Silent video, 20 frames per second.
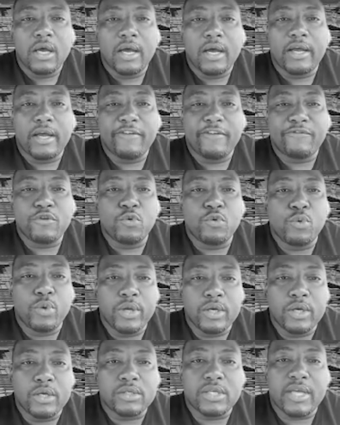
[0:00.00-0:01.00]
if you
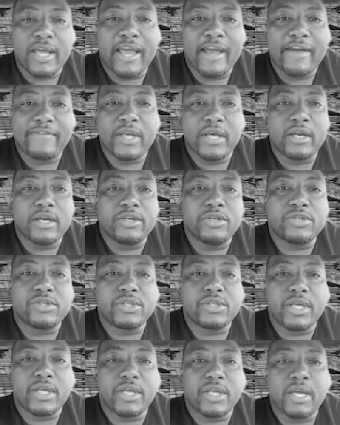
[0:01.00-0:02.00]
will, to have that
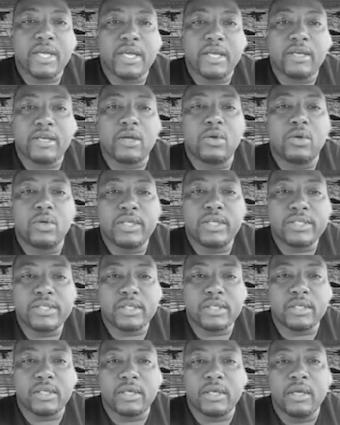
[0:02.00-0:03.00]
understanding
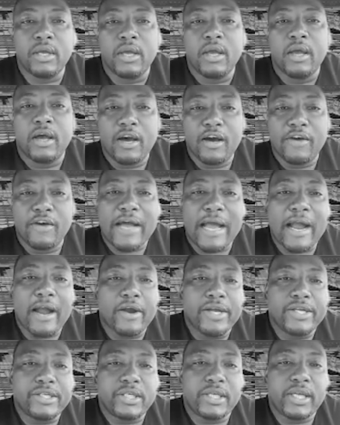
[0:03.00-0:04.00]
holistically of higher
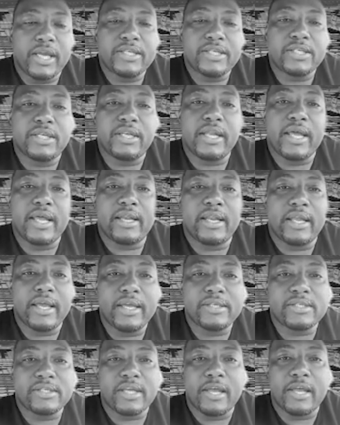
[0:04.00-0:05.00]
education in that
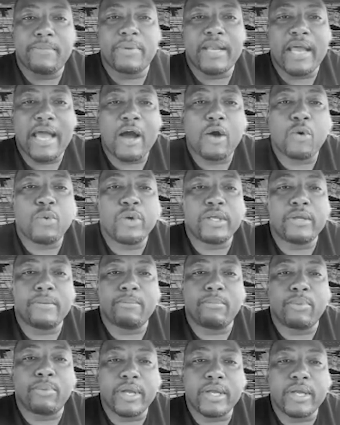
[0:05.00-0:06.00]
landscape and how we
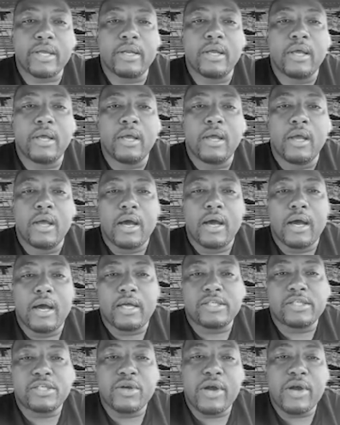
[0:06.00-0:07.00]
can bring it
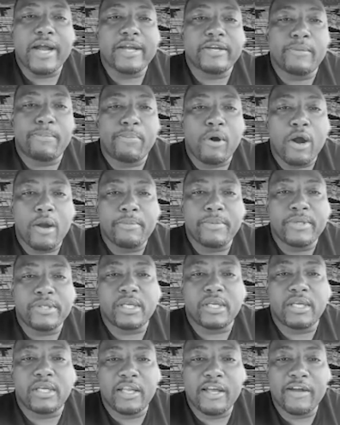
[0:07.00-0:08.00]
to our department
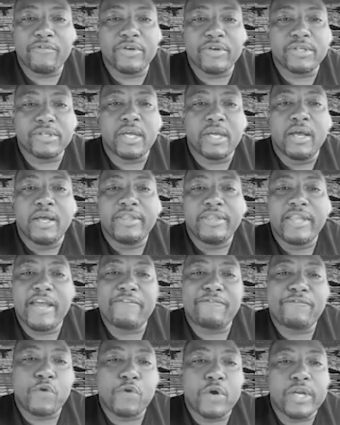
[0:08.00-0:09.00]
to leverage
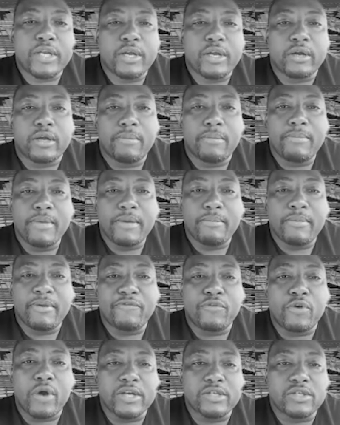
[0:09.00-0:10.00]
that 40-year
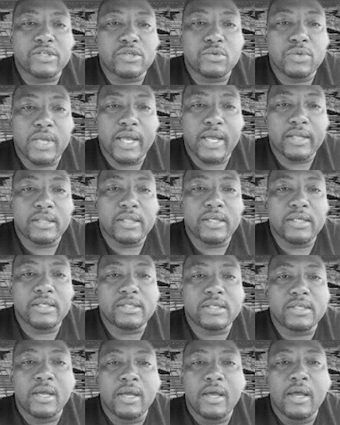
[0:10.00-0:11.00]
commitment for our student
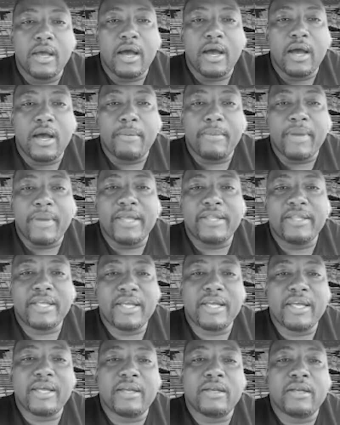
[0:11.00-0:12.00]
athletes, and
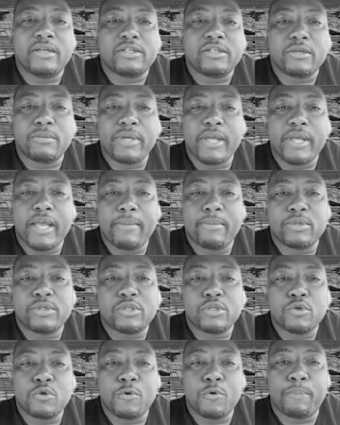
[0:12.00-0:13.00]
then to be able
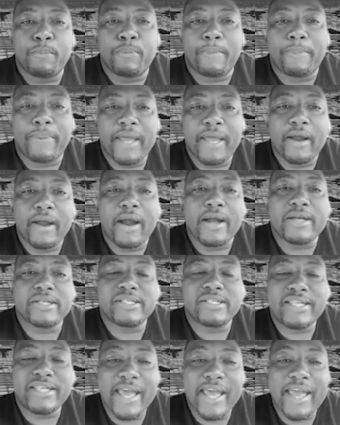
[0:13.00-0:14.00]
to prepare our
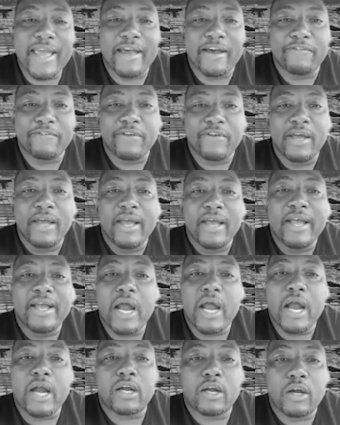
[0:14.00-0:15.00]
staff
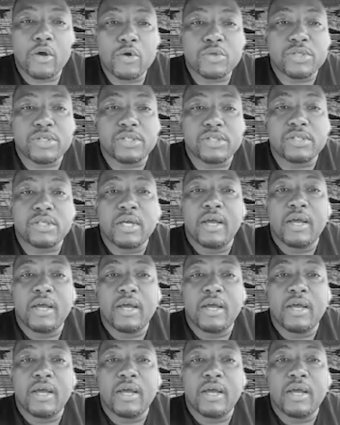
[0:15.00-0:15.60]
and our coaches